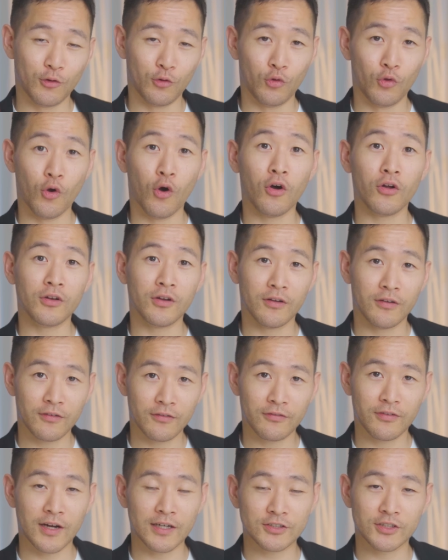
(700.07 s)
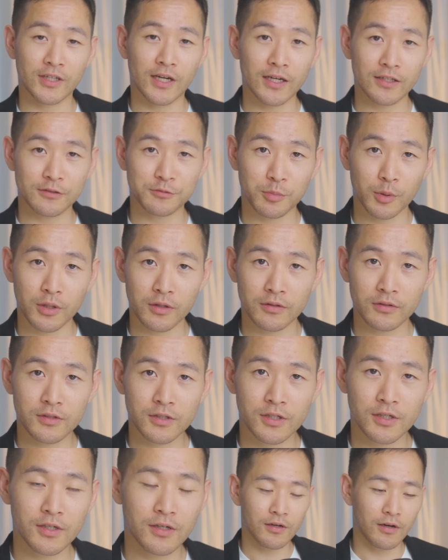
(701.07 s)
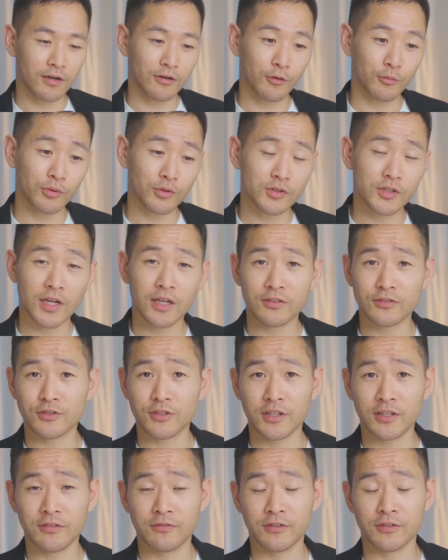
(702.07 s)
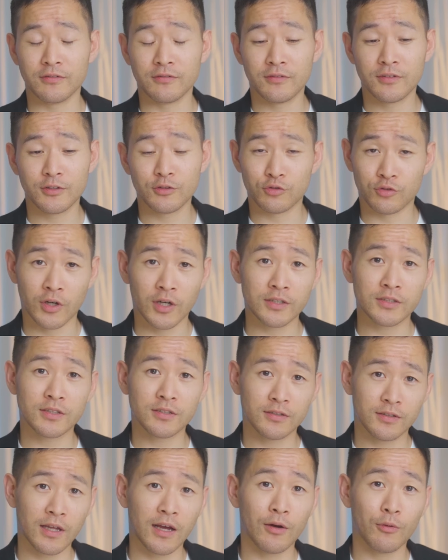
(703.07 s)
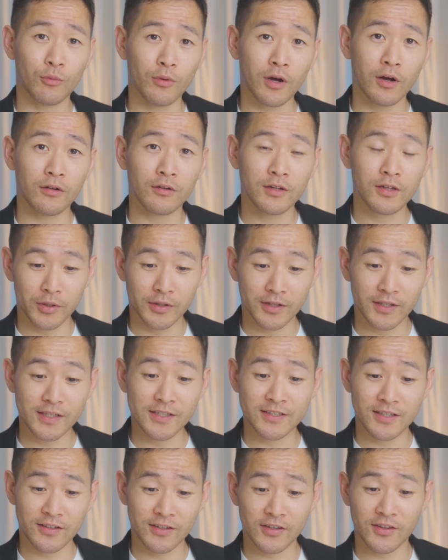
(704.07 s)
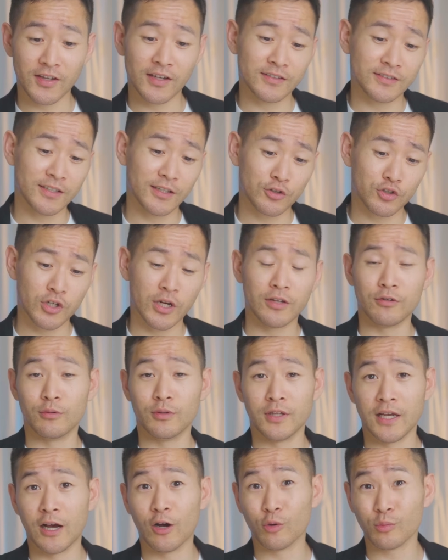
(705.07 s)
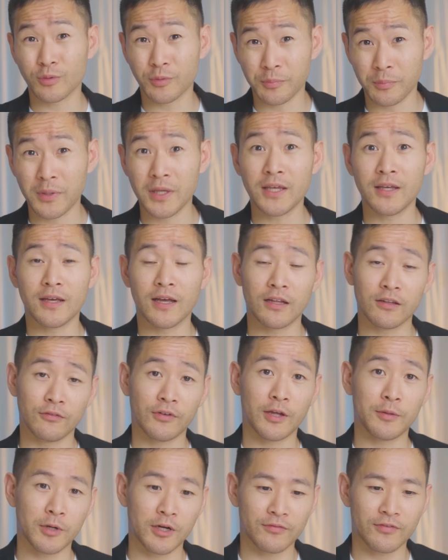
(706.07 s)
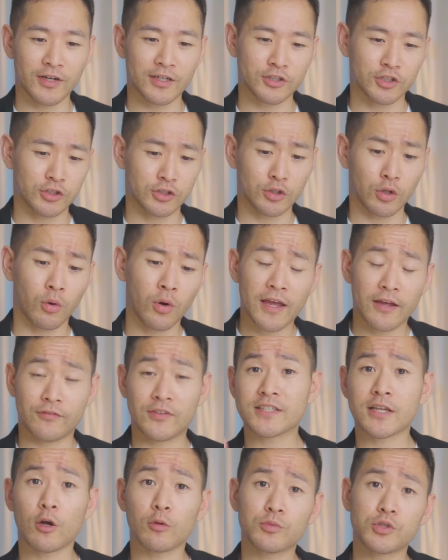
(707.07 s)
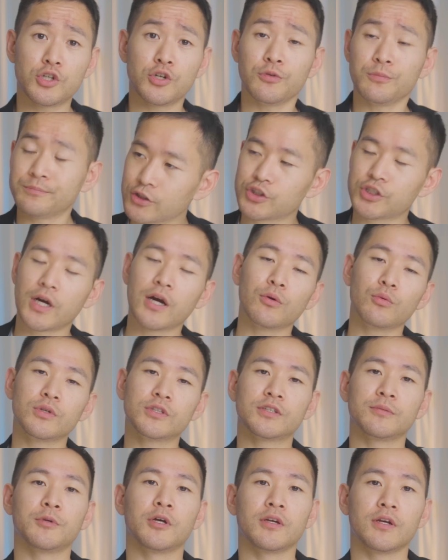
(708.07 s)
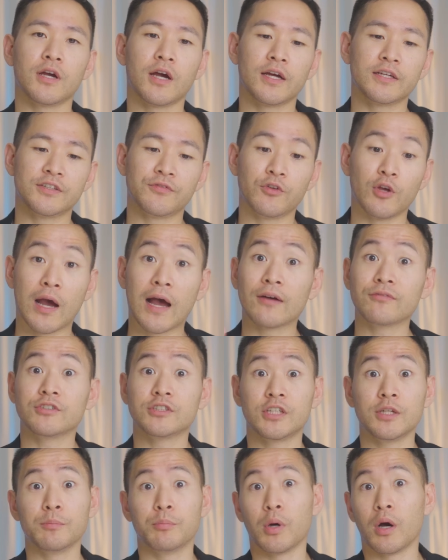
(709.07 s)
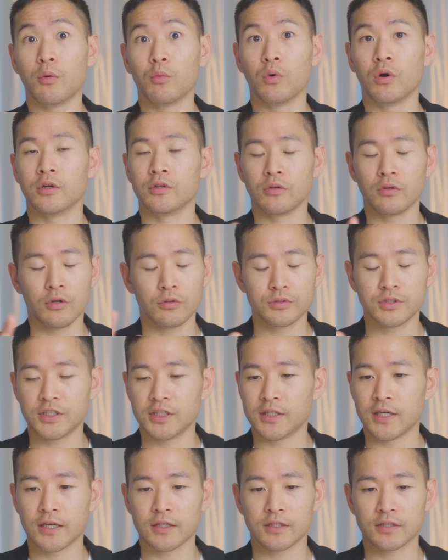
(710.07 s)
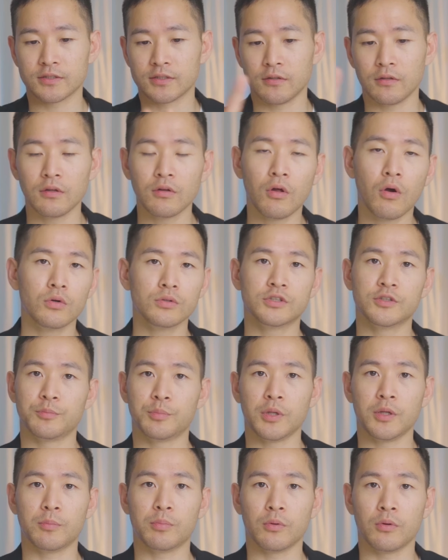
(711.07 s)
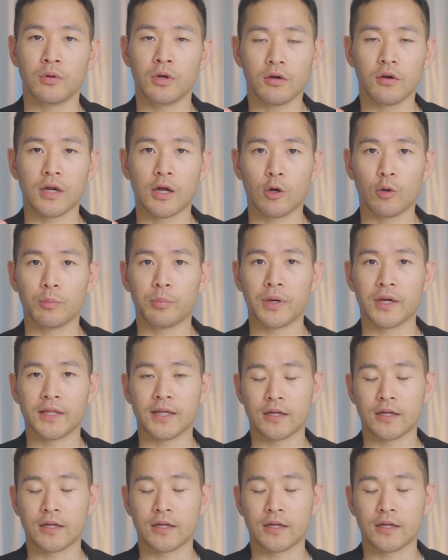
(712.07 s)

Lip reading: non-fashion expert. I don't pretend to even dress that well, but these are the things that genuinely helped me elevate my fashion. So if this helped you, share it with some other guys. If you haven't seen part 1, go see that because loads of people got helped by